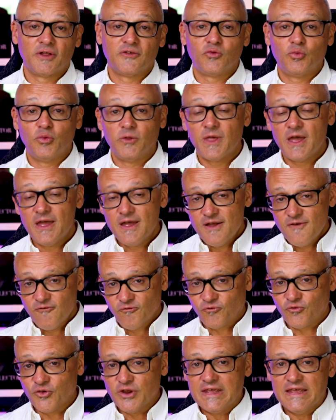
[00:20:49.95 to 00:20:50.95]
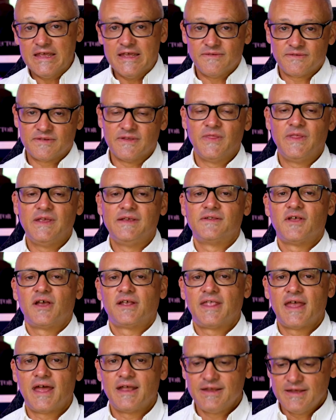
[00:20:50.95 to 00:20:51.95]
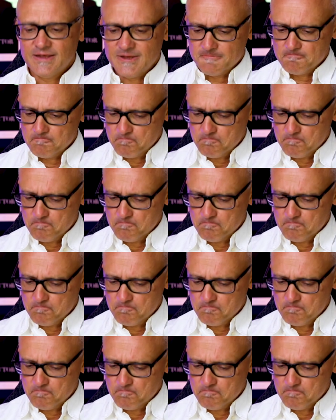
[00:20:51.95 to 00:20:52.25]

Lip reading: us with free gifts and things like that.